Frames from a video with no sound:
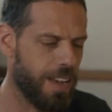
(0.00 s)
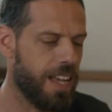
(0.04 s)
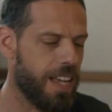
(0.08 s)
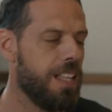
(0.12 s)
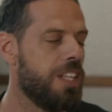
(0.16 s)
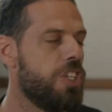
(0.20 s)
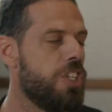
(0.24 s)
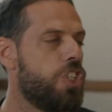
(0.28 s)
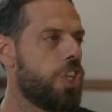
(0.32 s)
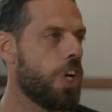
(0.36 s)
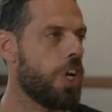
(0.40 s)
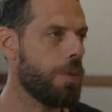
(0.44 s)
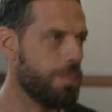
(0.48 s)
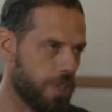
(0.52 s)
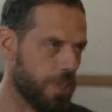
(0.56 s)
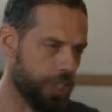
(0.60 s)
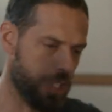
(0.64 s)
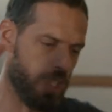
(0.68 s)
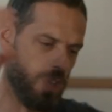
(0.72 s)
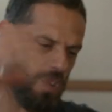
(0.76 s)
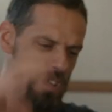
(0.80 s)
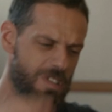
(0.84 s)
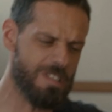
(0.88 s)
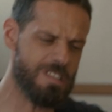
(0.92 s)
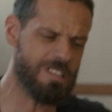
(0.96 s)
And he jumps on
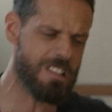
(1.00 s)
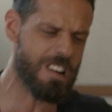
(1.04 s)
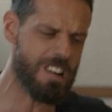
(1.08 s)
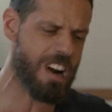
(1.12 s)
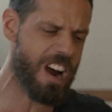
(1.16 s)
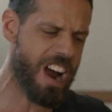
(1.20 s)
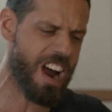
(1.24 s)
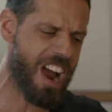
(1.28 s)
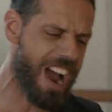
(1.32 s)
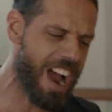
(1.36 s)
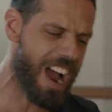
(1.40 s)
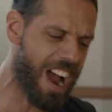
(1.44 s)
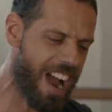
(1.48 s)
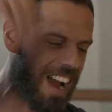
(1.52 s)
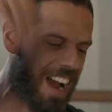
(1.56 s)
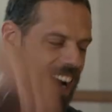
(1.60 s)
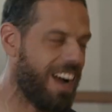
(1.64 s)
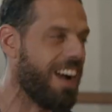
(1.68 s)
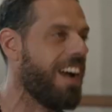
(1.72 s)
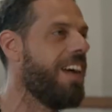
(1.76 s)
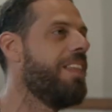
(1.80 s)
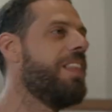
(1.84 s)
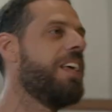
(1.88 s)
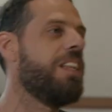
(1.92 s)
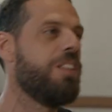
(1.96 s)
you.
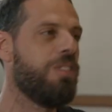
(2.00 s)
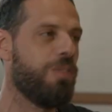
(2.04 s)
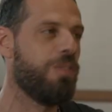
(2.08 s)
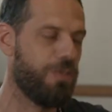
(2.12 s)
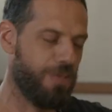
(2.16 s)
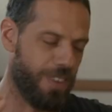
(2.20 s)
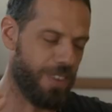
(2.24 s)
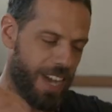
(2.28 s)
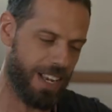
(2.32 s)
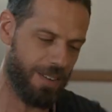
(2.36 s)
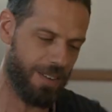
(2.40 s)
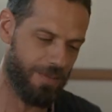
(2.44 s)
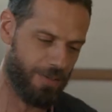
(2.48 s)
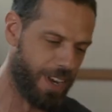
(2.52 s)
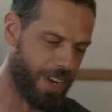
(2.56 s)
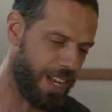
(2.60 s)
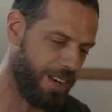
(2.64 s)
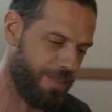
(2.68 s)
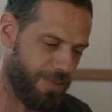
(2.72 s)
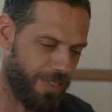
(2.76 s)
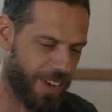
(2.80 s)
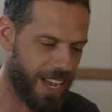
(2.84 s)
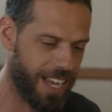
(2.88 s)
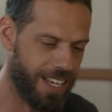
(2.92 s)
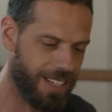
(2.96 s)
And then you fight, fight,
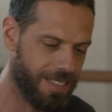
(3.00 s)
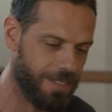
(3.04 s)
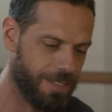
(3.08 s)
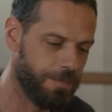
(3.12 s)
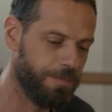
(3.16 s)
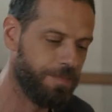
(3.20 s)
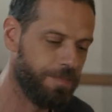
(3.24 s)
fight.